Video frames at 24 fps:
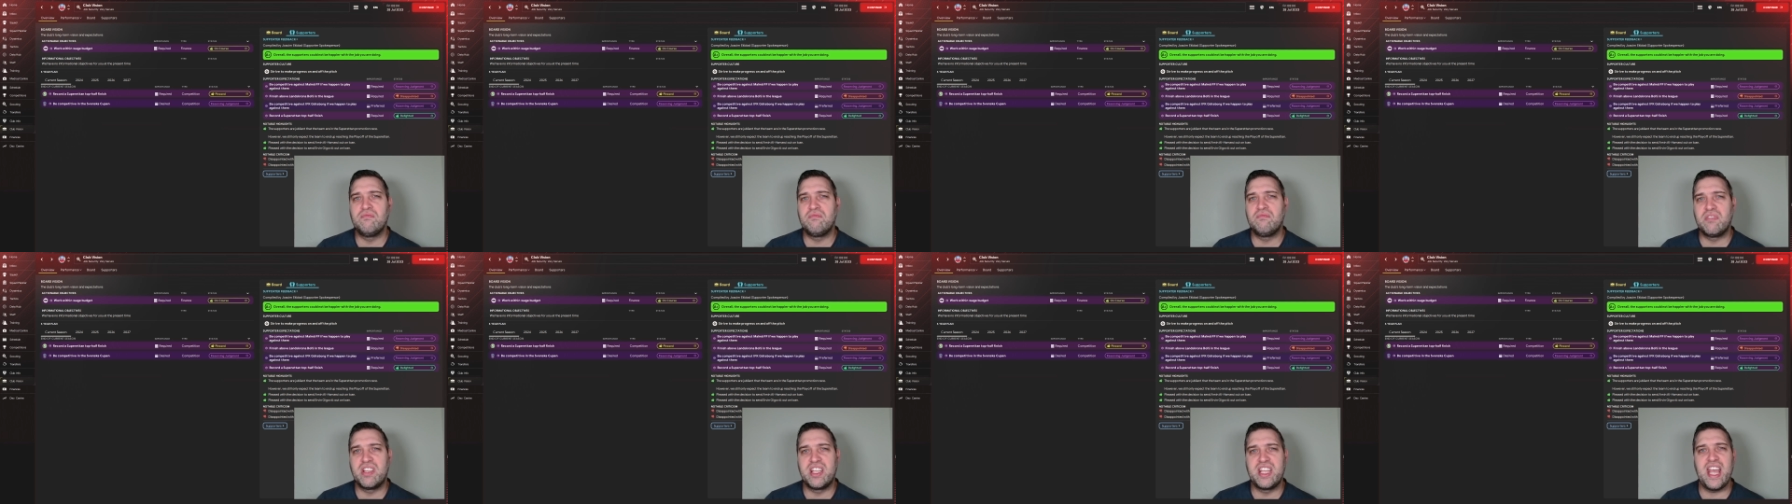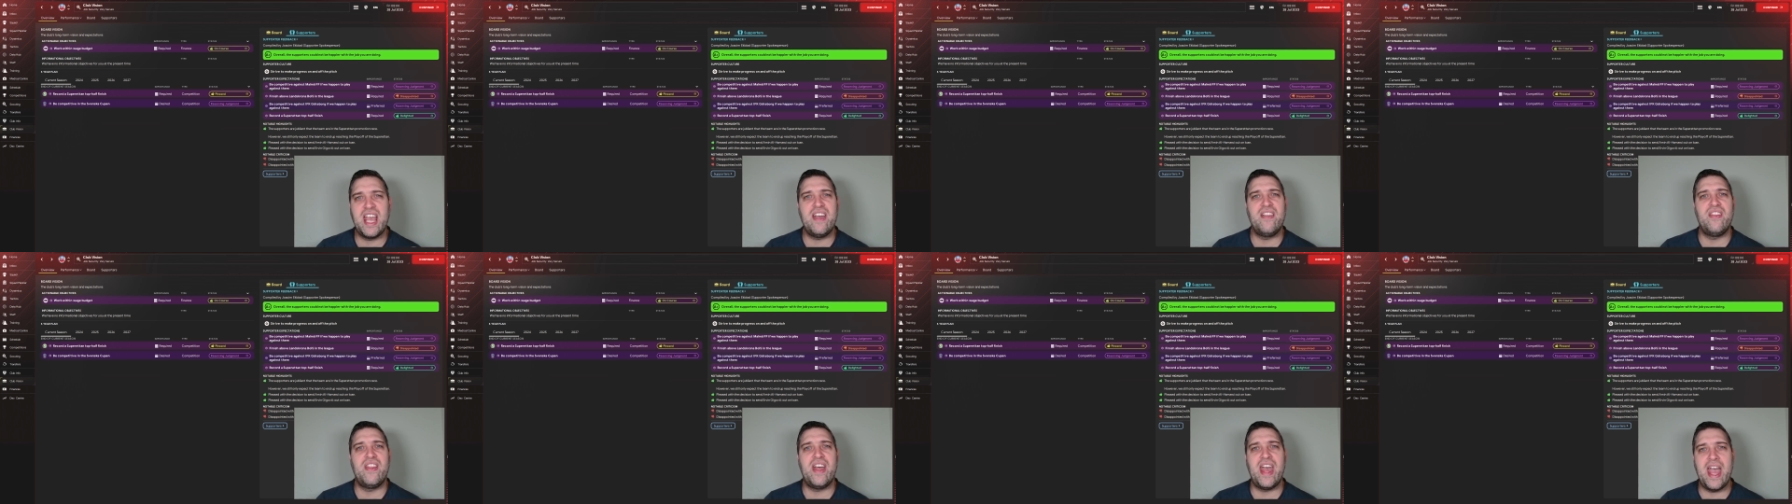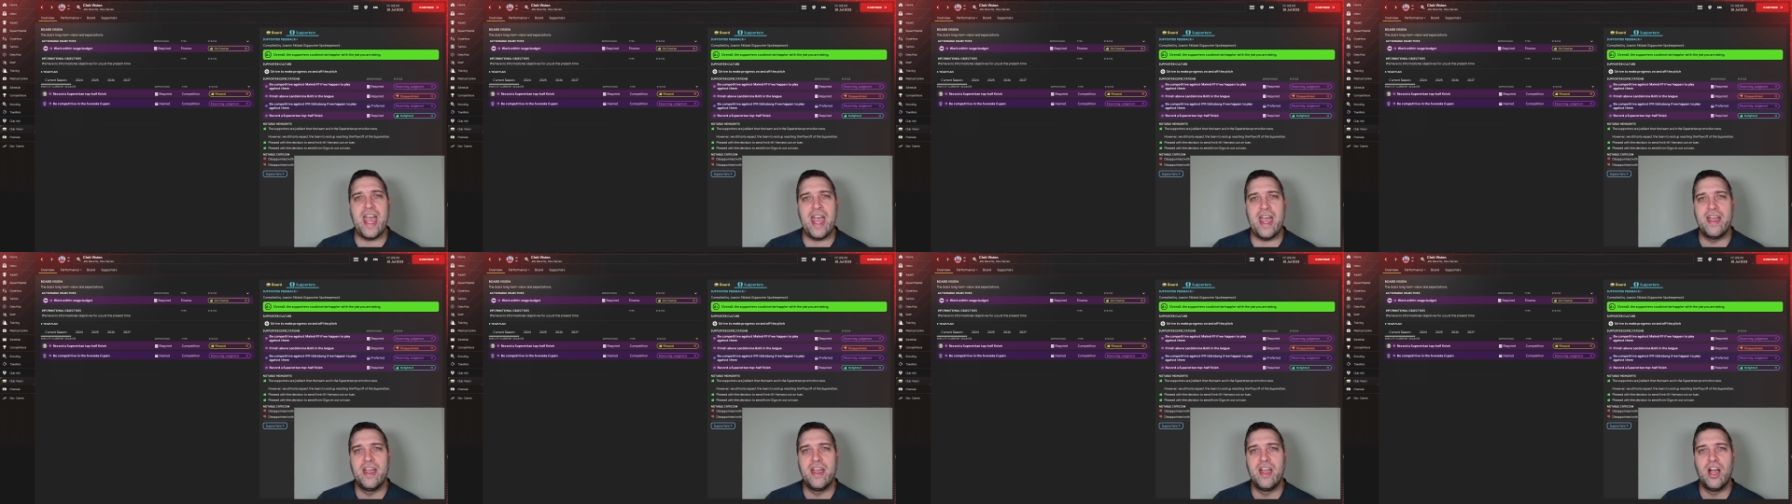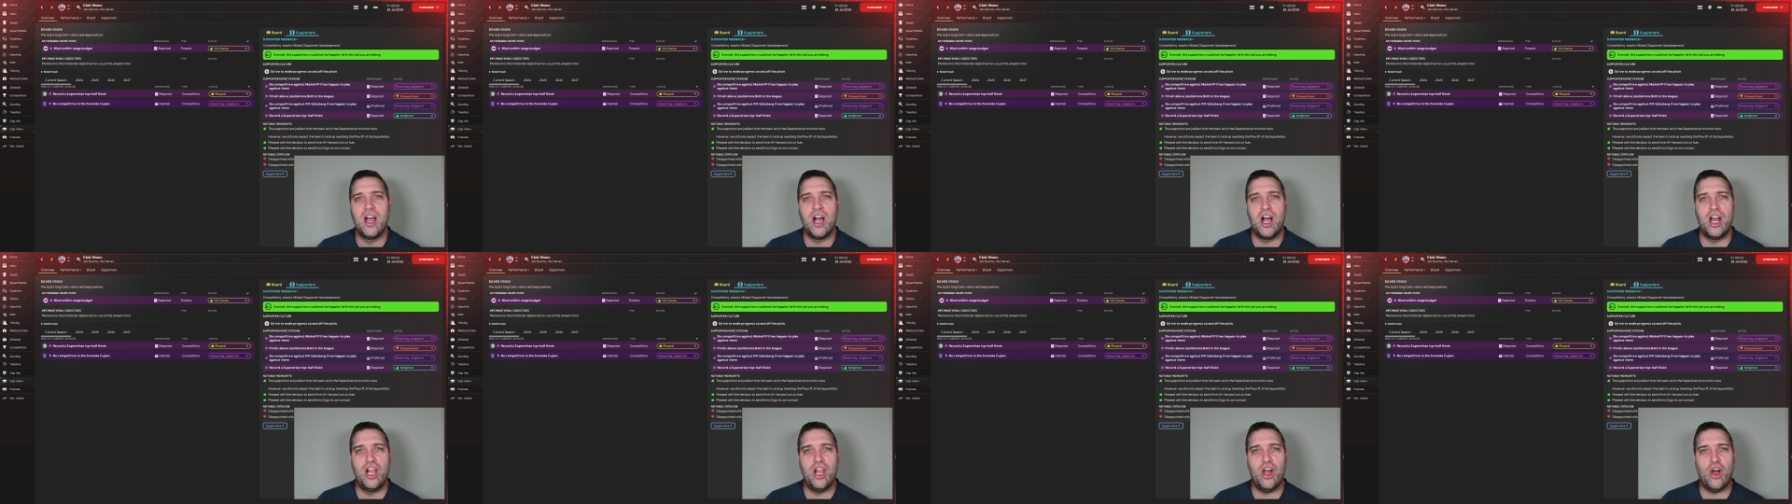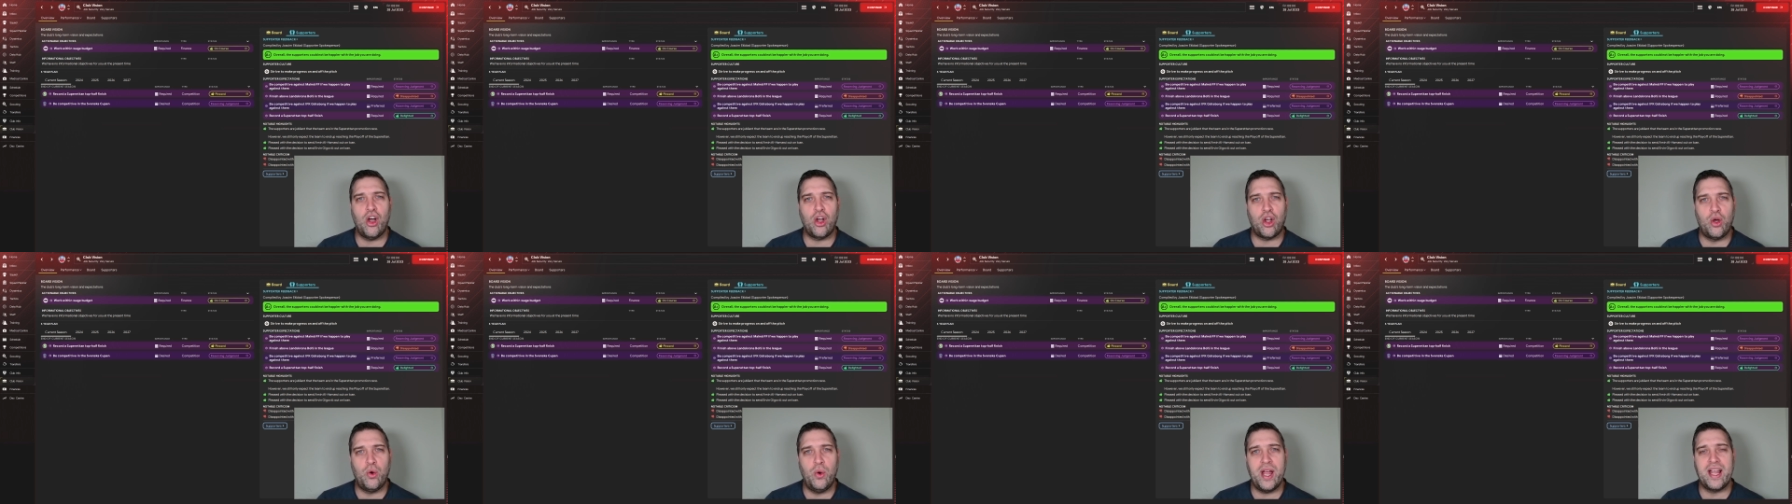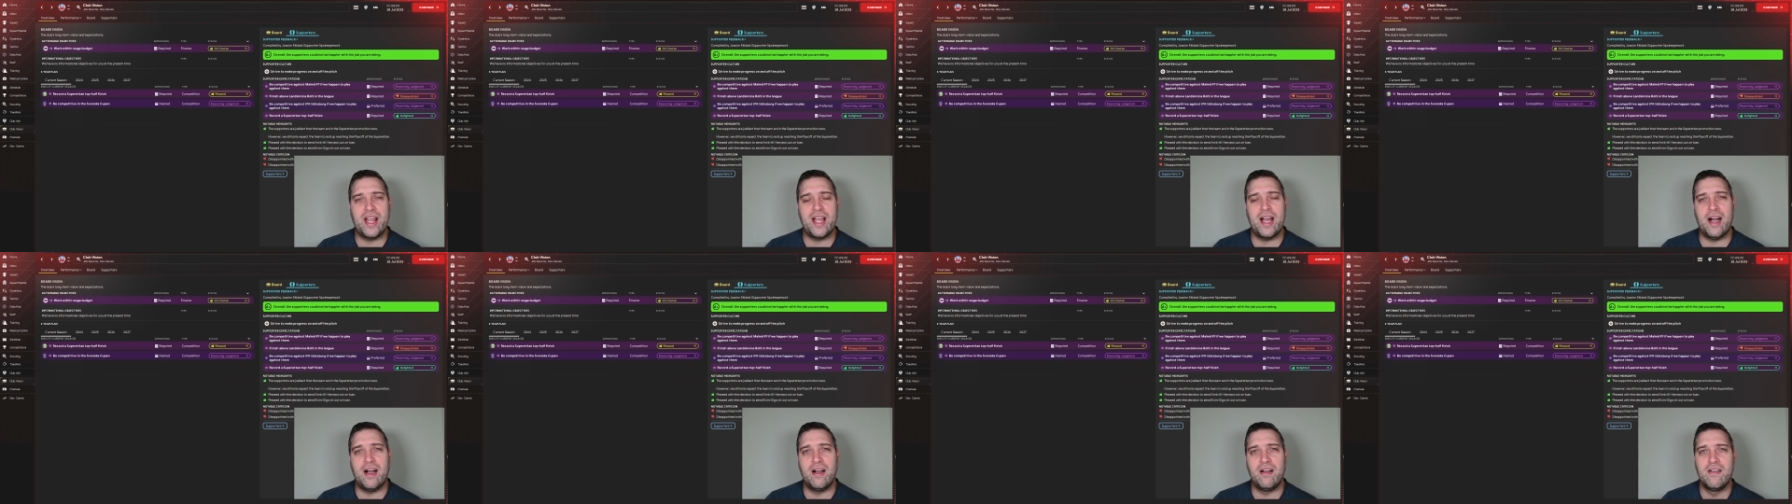get there a lot
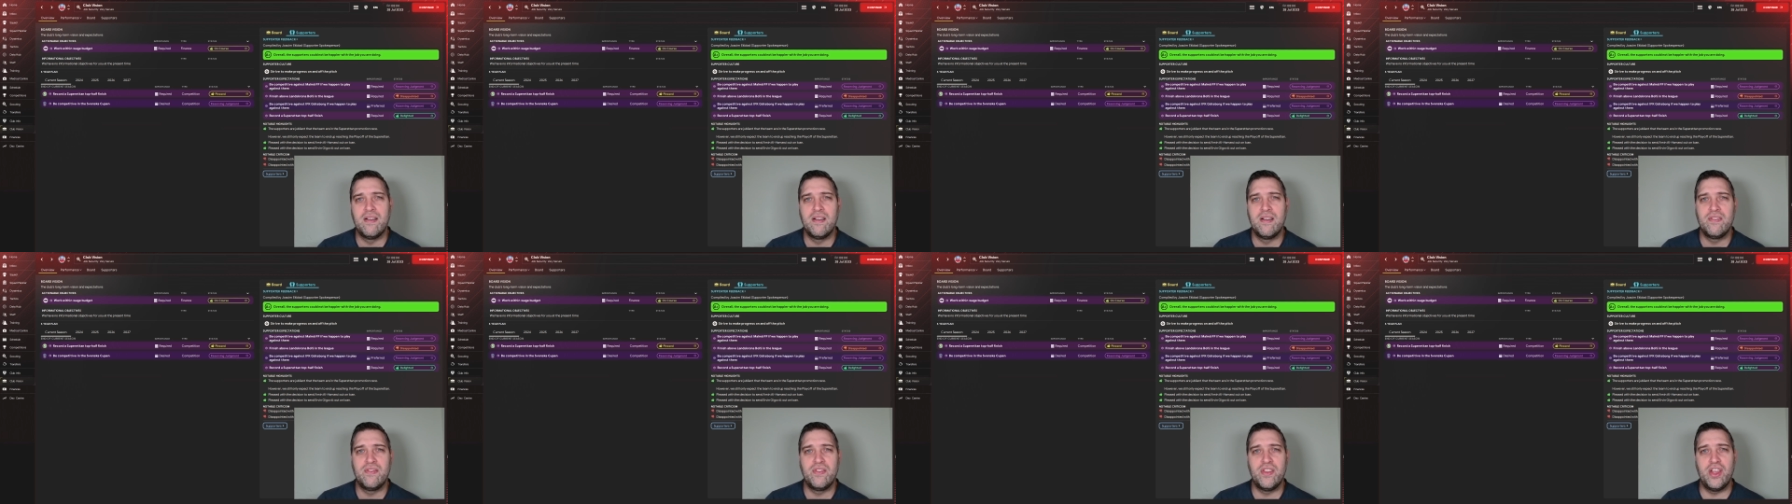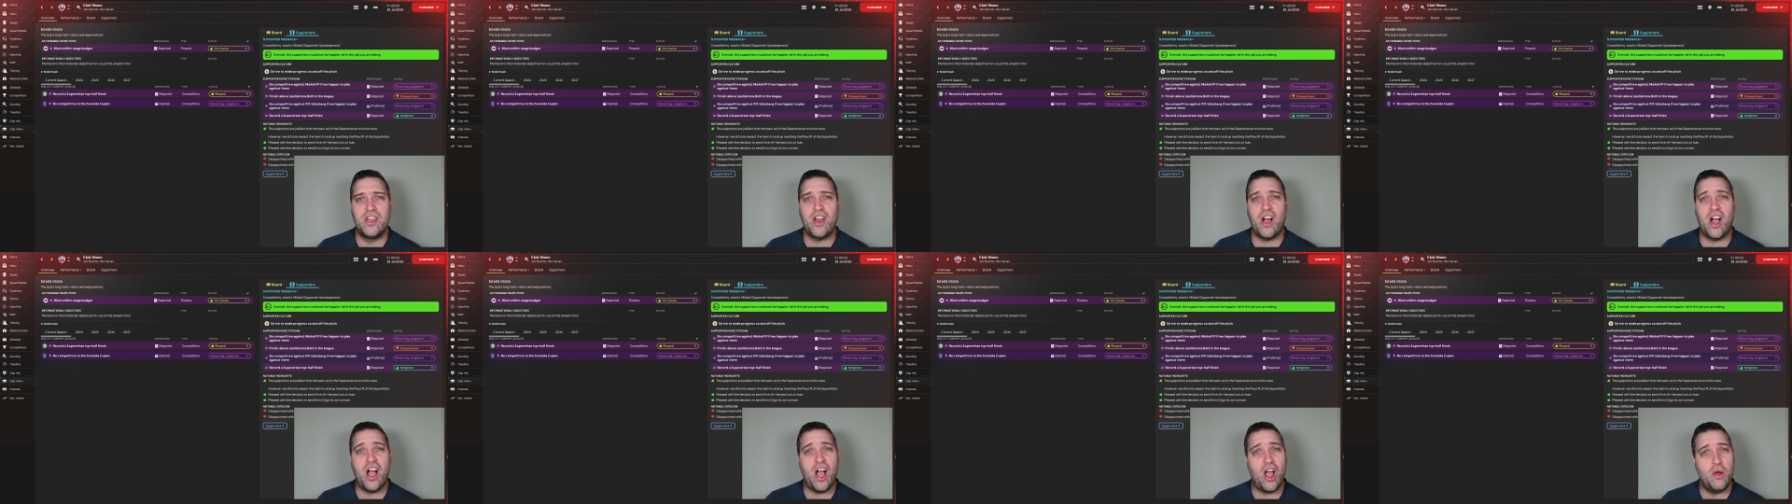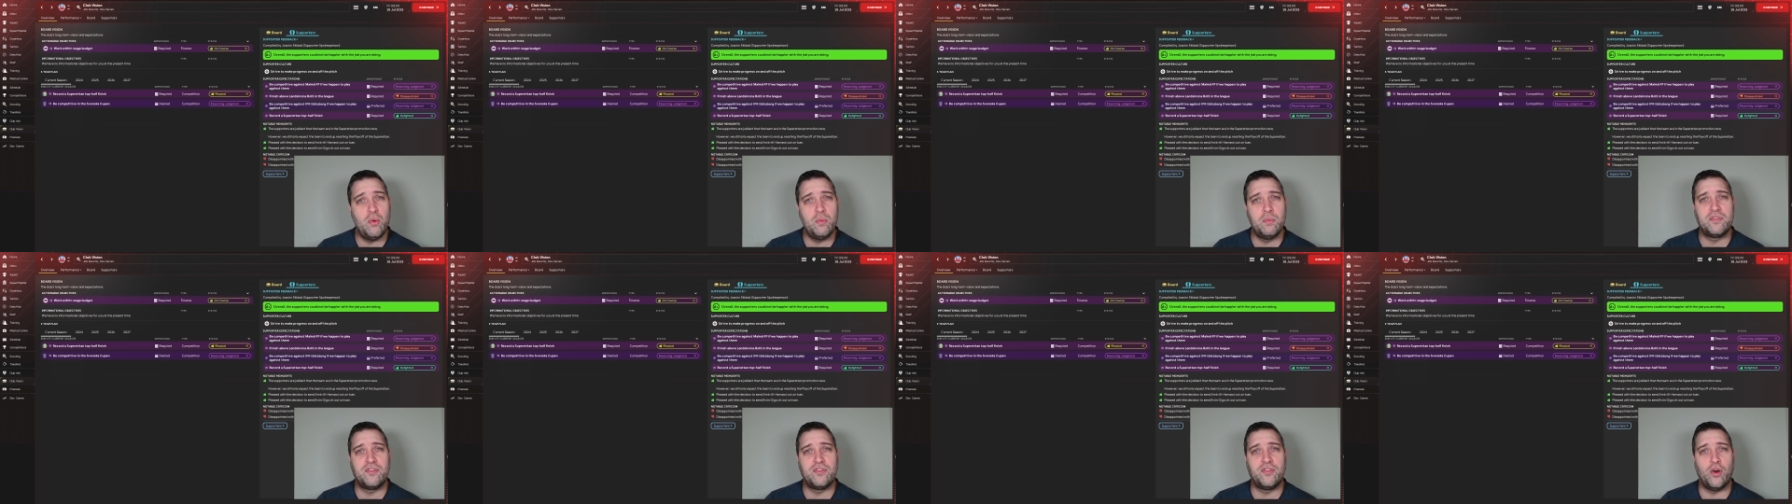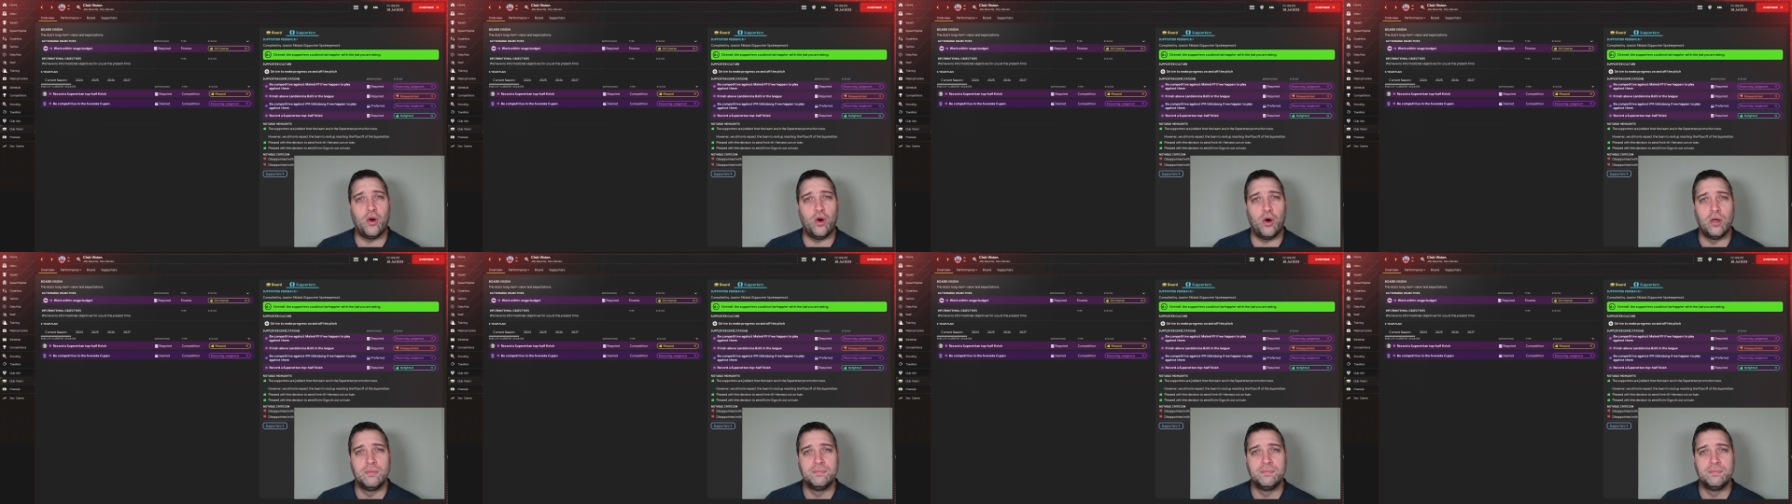quicker than I hoped for.